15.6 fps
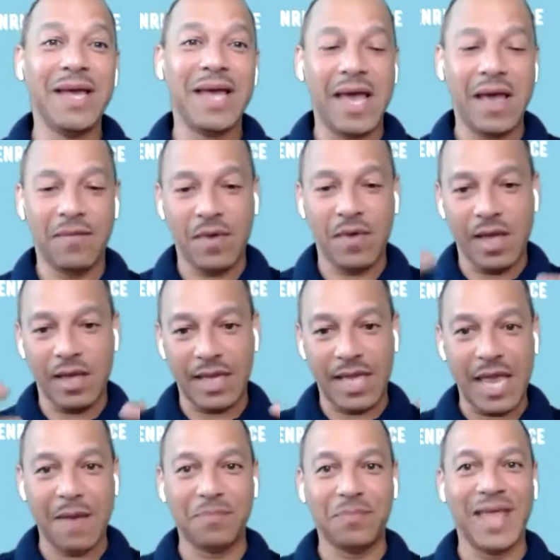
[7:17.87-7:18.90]
have
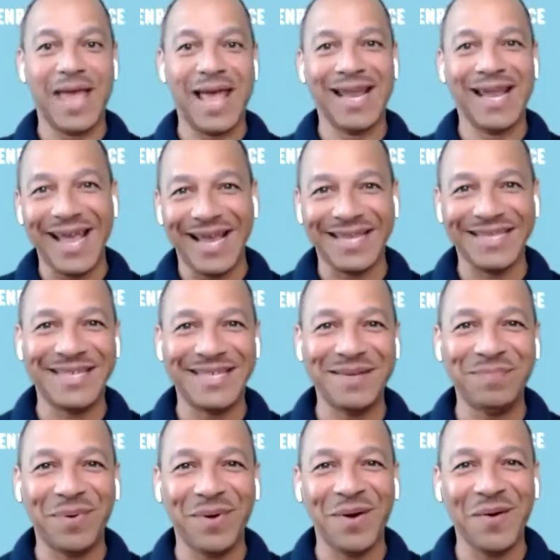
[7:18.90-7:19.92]
kept that legacy
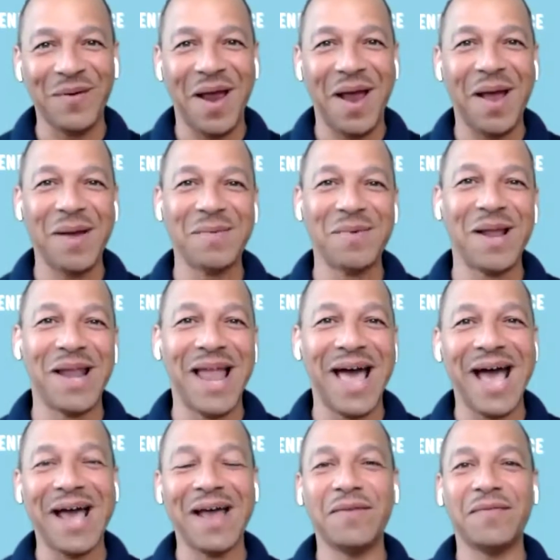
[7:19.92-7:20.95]
program
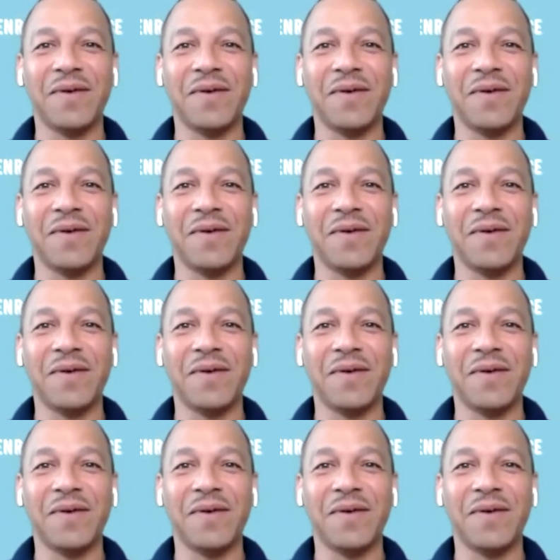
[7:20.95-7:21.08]
alive.